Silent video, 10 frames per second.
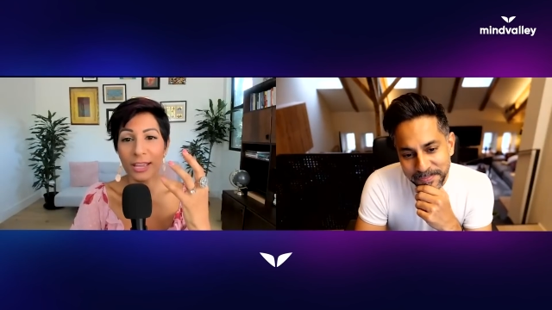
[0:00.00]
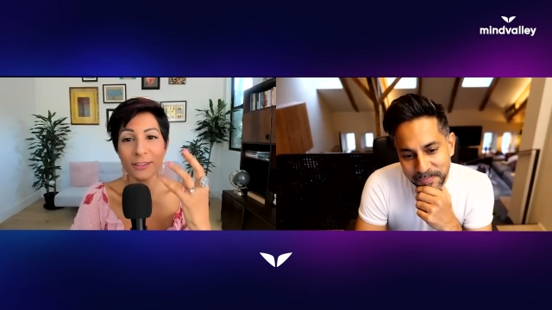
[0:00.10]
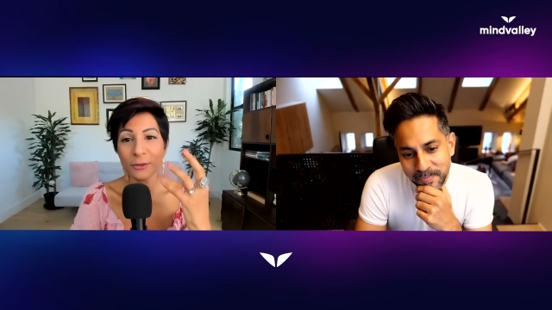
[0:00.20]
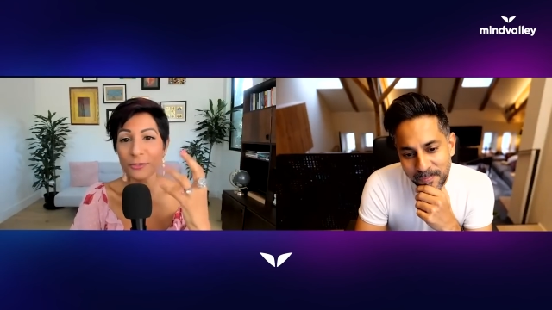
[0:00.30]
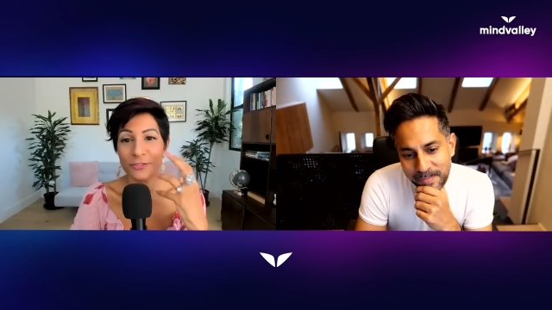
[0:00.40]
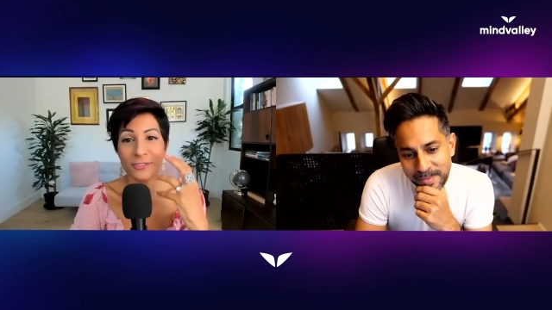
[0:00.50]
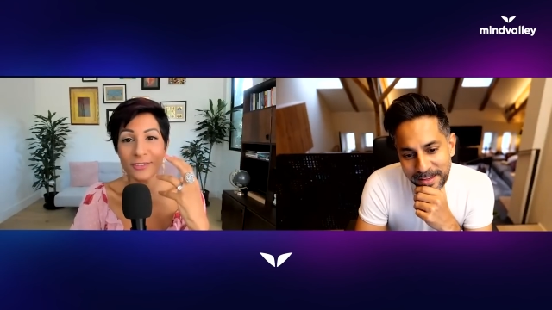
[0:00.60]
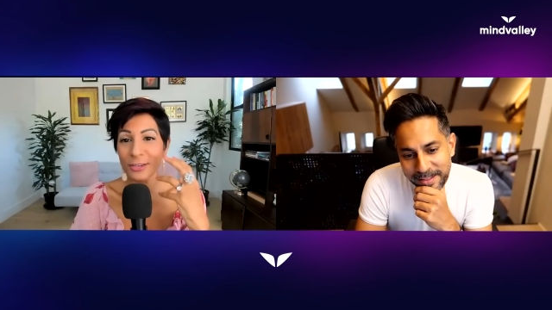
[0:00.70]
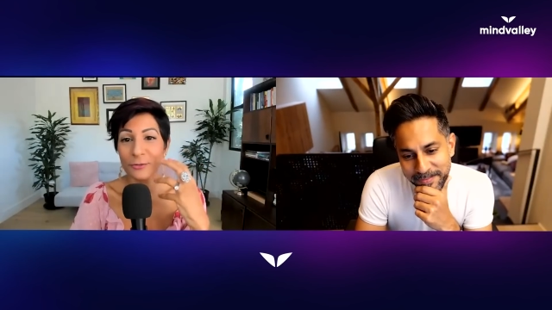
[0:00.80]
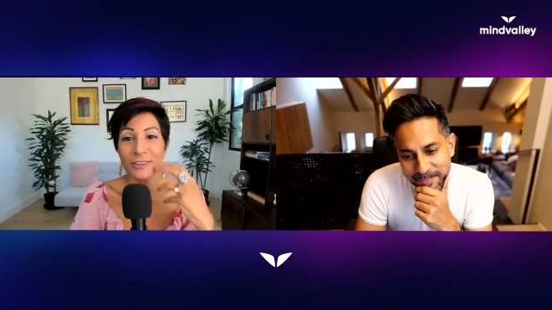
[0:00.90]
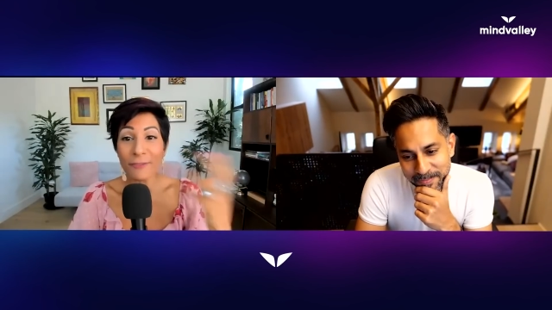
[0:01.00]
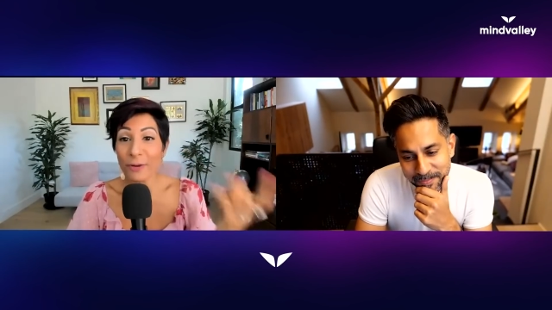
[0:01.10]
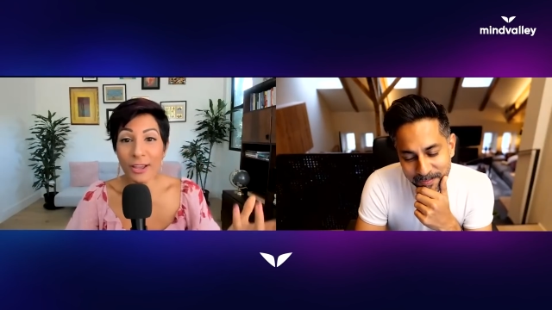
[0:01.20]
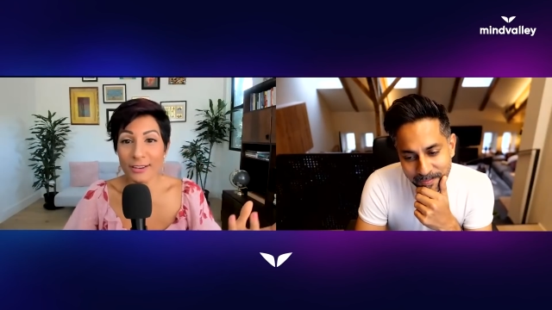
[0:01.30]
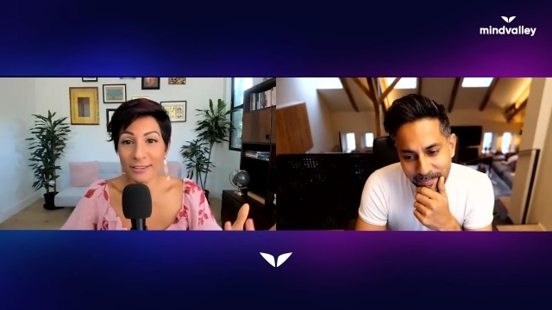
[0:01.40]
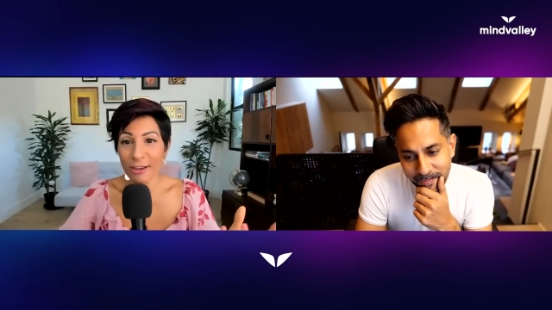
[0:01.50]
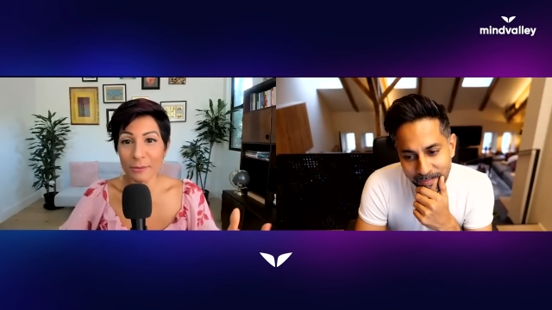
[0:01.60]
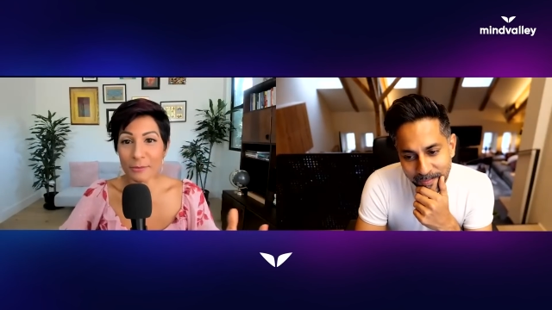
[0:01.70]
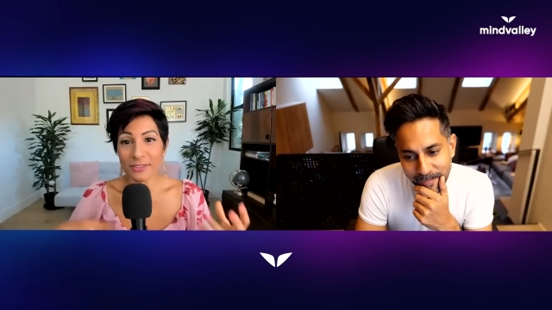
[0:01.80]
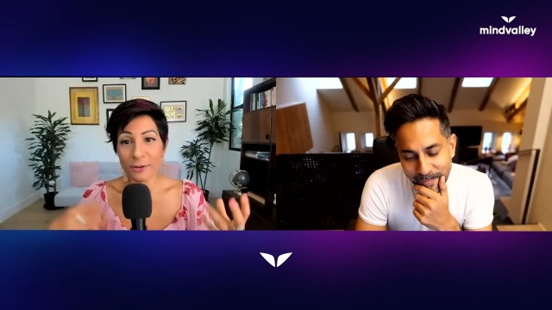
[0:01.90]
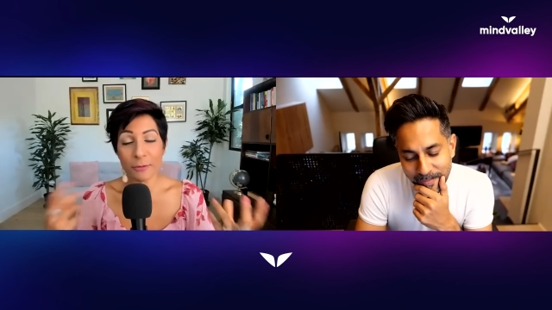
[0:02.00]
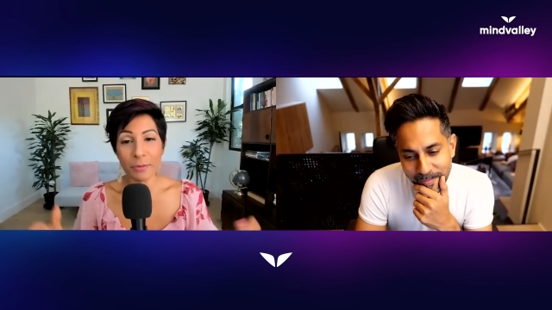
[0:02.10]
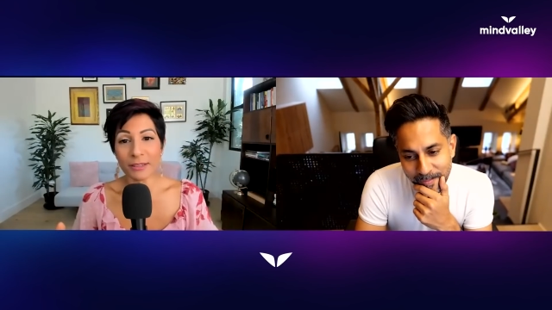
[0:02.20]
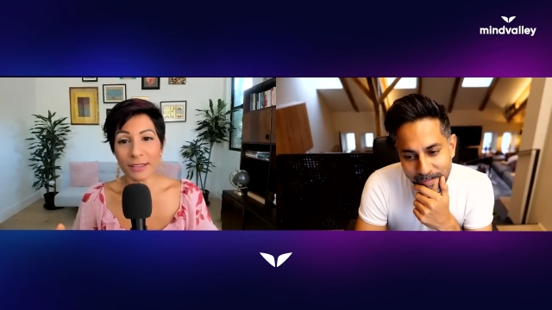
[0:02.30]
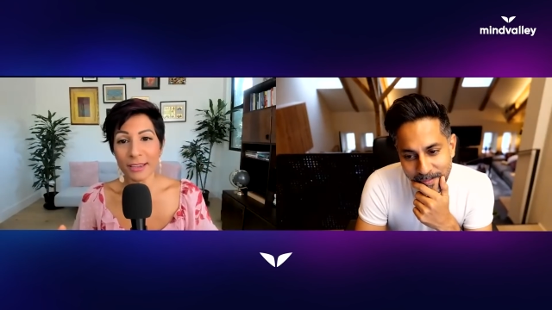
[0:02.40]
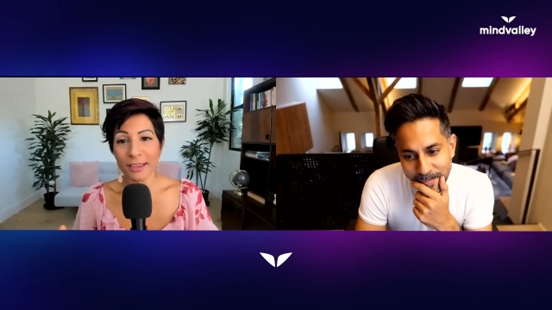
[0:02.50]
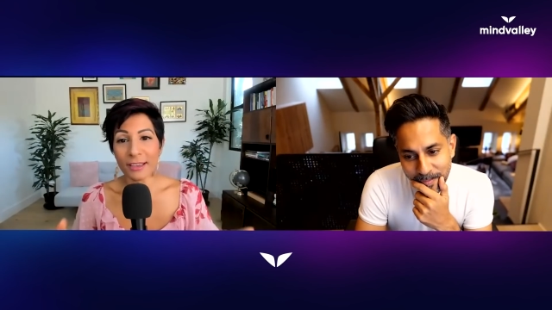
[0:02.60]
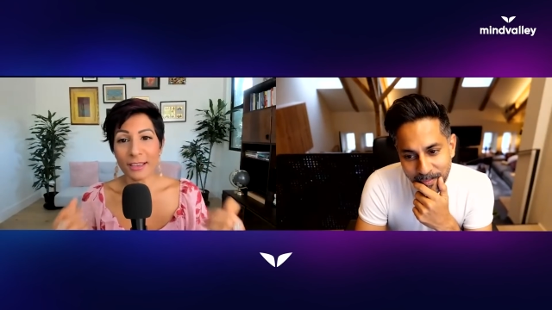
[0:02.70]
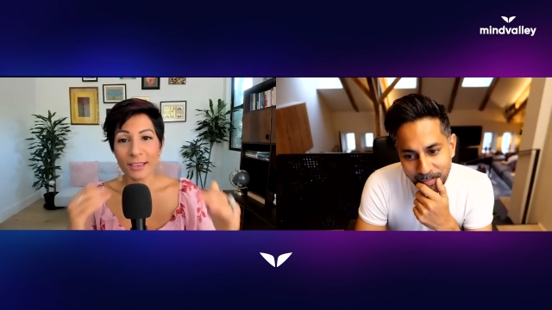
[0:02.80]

Speaker 1: And you're never out of time to start building